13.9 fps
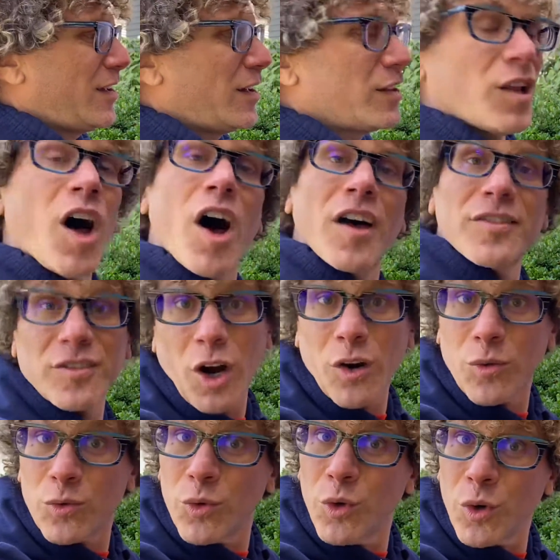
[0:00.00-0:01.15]
Laws are
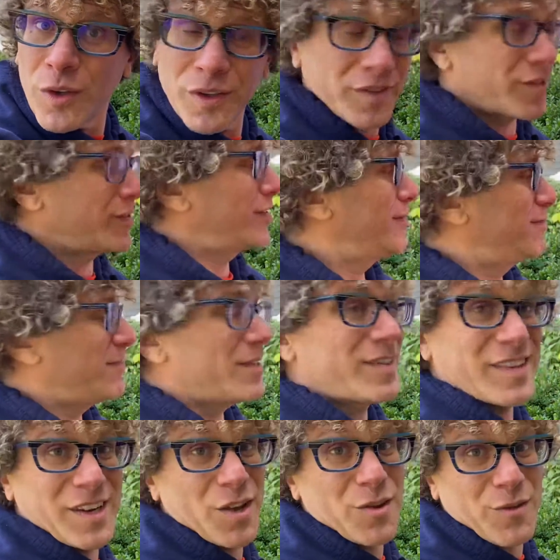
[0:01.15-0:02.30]
rules. It's
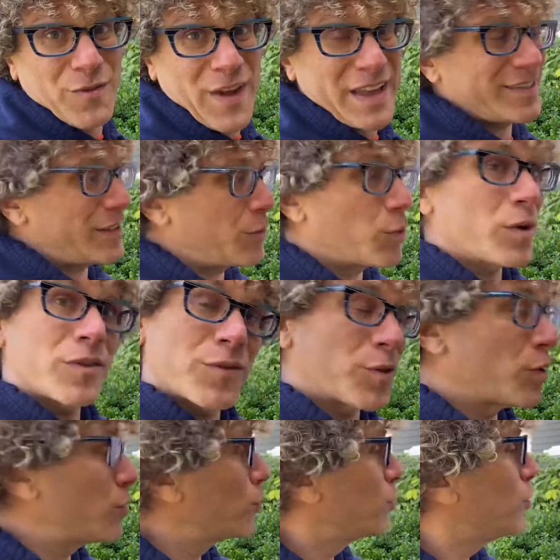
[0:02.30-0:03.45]
another fancy word for a
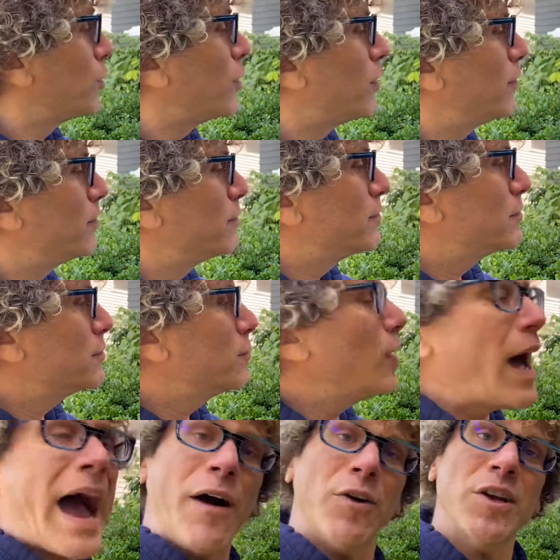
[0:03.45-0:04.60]
rule. Well,
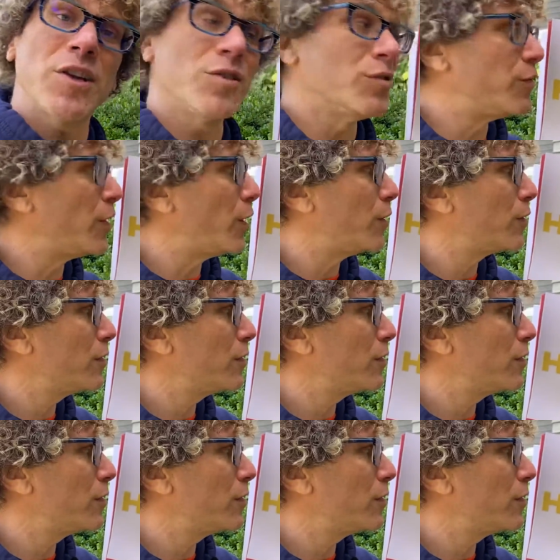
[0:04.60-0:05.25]
how do you vote?